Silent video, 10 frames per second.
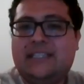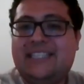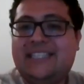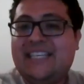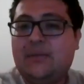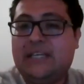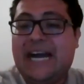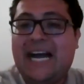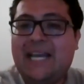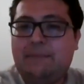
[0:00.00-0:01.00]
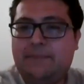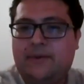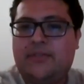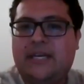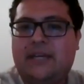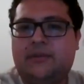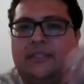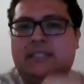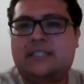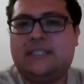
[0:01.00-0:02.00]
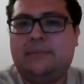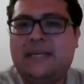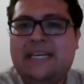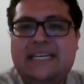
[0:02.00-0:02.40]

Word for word: The thing with hyperthyroidism